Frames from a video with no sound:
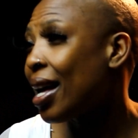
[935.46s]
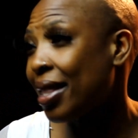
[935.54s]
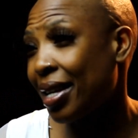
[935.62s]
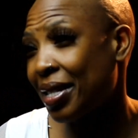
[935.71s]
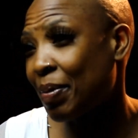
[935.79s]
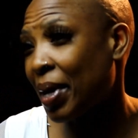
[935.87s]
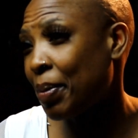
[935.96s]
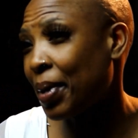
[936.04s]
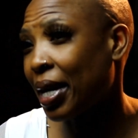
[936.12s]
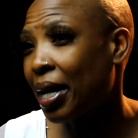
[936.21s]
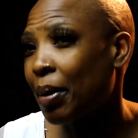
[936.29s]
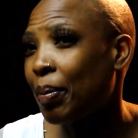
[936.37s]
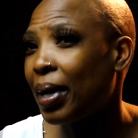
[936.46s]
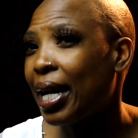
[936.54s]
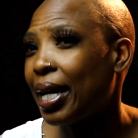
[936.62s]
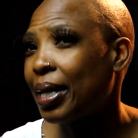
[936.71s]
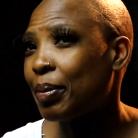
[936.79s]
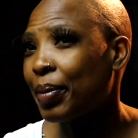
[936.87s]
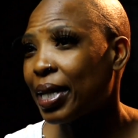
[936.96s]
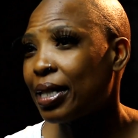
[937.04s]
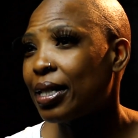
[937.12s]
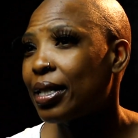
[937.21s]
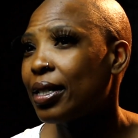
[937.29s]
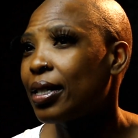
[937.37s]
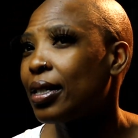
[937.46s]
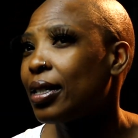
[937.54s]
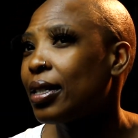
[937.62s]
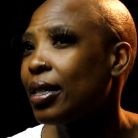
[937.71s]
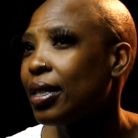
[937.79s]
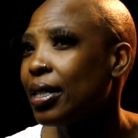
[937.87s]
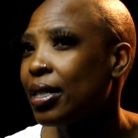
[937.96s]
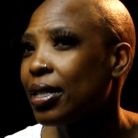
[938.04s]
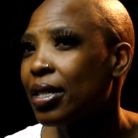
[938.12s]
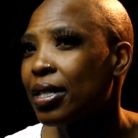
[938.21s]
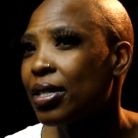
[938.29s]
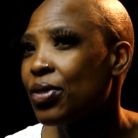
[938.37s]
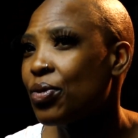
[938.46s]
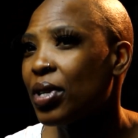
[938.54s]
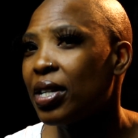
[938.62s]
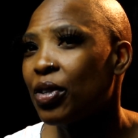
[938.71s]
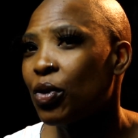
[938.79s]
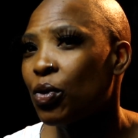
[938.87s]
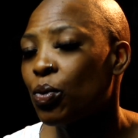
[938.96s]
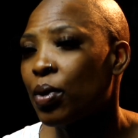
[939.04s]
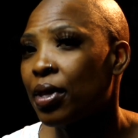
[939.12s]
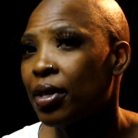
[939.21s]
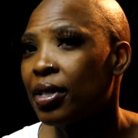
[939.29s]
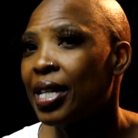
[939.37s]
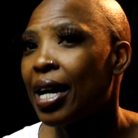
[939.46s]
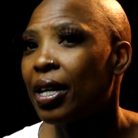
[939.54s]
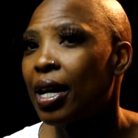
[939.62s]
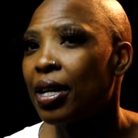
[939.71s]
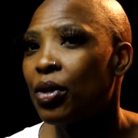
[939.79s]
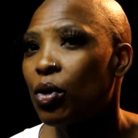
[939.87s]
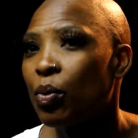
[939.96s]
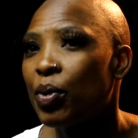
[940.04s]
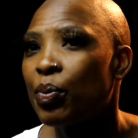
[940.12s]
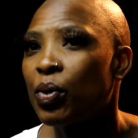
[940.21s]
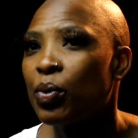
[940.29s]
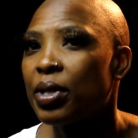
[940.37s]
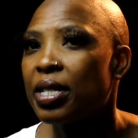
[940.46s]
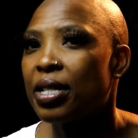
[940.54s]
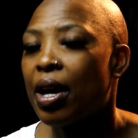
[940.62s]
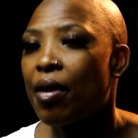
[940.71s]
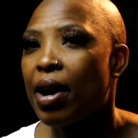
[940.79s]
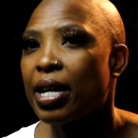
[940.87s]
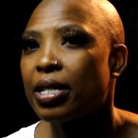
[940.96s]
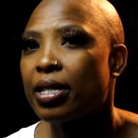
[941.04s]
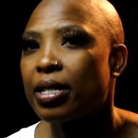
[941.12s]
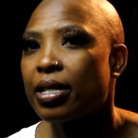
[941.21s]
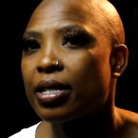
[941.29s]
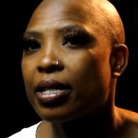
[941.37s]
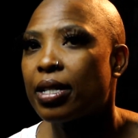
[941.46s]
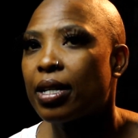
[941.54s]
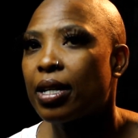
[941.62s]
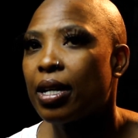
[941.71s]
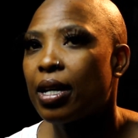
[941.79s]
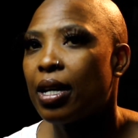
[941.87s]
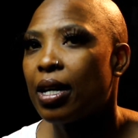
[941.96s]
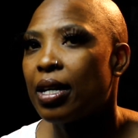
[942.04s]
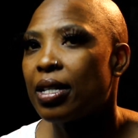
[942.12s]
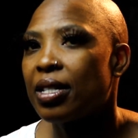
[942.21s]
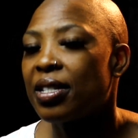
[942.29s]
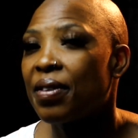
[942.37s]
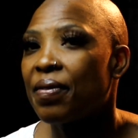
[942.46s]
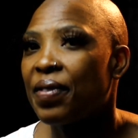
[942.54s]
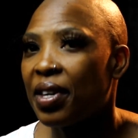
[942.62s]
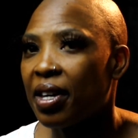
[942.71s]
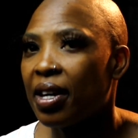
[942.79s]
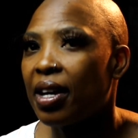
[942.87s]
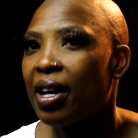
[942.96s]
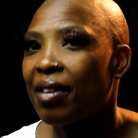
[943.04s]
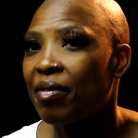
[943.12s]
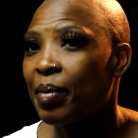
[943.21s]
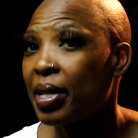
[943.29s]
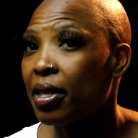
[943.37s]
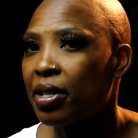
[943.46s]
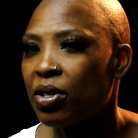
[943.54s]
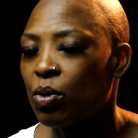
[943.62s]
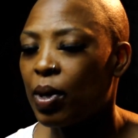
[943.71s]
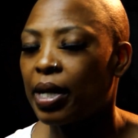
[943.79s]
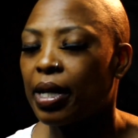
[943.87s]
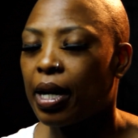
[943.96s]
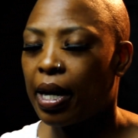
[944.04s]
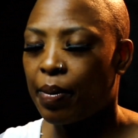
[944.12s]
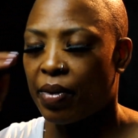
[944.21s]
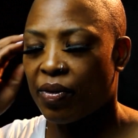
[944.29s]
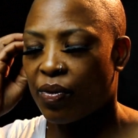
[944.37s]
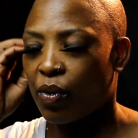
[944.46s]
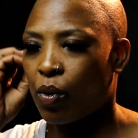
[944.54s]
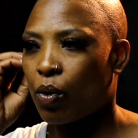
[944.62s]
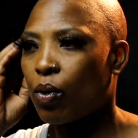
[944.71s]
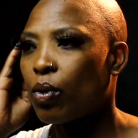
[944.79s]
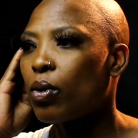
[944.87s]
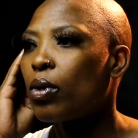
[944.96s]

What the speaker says: That's my backup plan, but it's really not worth it. I know people with psoriasis, severe. I've met this one guy before.